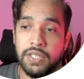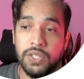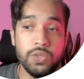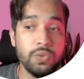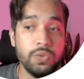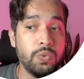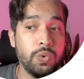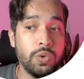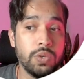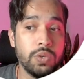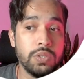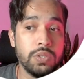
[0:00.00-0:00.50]
you
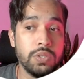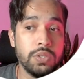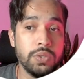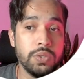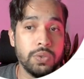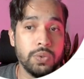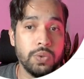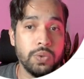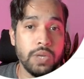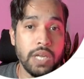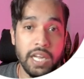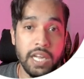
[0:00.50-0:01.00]
want
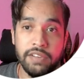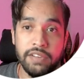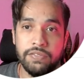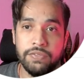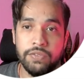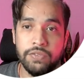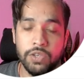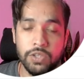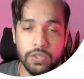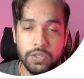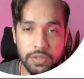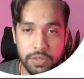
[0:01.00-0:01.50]
to have
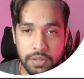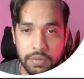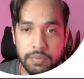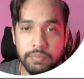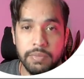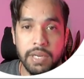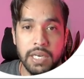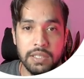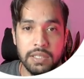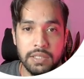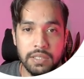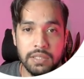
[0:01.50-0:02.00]
for your
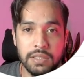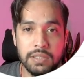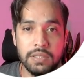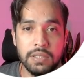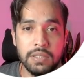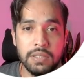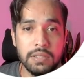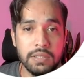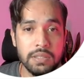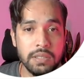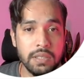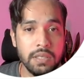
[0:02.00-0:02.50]
managed
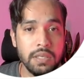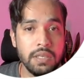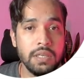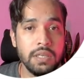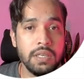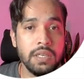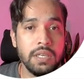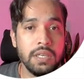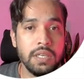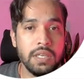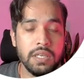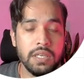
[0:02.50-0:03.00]
instance.
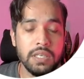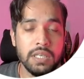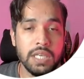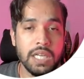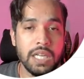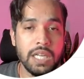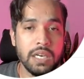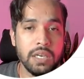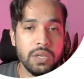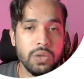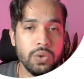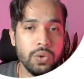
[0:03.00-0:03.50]

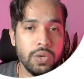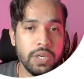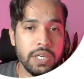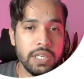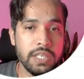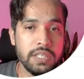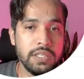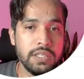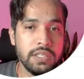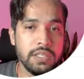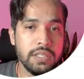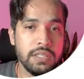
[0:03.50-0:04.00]
I'll go ahead
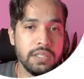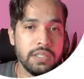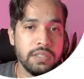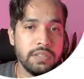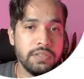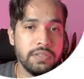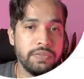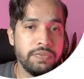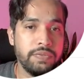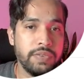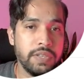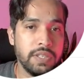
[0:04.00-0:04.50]

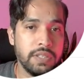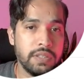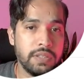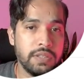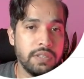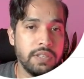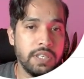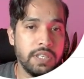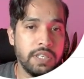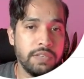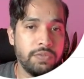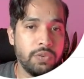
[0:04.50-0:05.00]
with
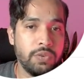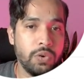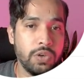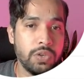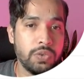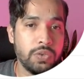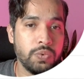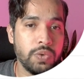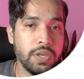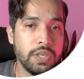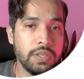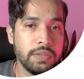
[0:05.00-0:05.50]
the default
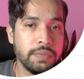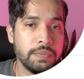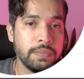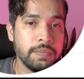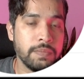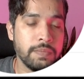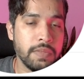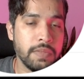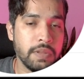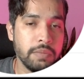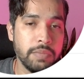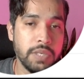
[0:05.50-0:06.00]
one,
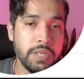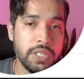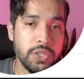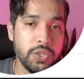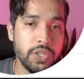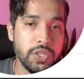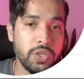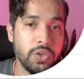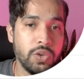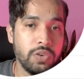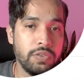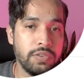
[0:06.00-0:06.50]
but you
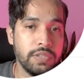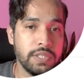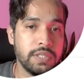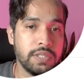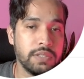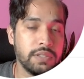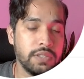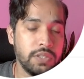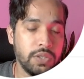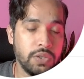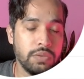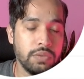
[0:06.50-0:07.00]
can always,
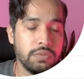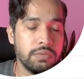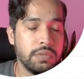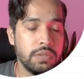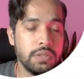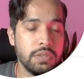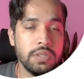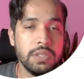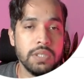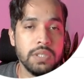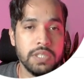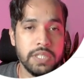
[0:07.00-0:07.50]

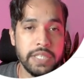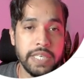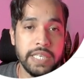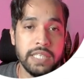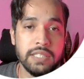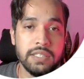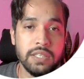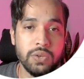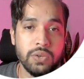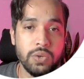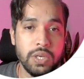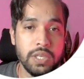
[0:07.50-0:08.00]
change
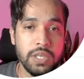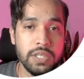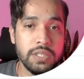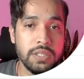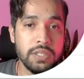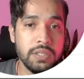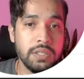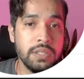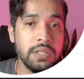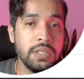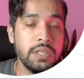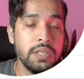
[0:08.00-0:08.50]
the collation
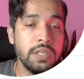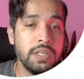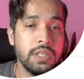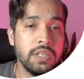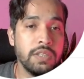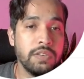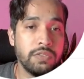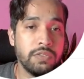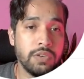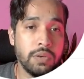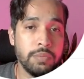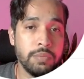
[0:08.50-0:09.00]

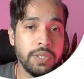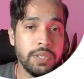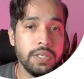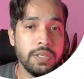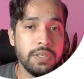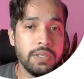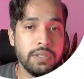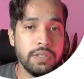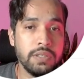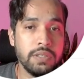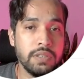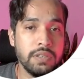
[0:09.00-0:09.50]
from
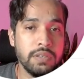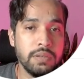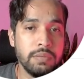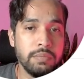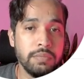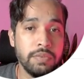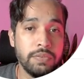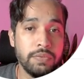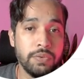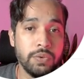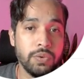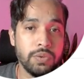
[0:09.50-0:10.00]
here
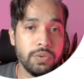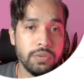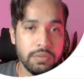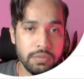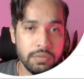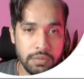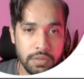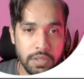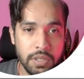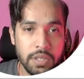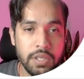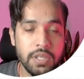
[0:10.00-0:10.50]
before
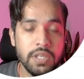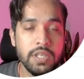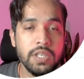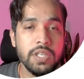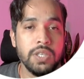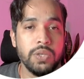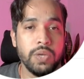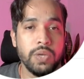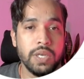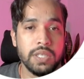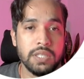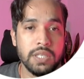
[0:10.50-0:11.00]

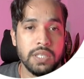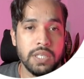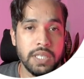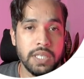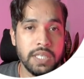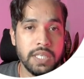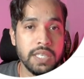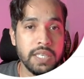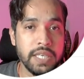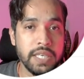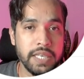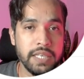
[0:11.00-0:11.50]
you actually
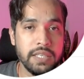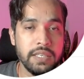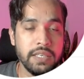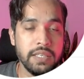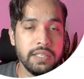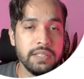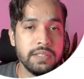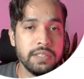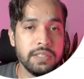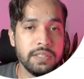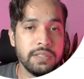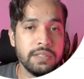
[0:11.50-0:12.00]
create the
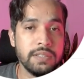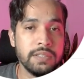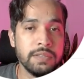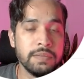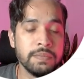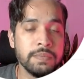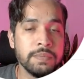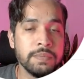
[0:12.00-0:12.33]
instance.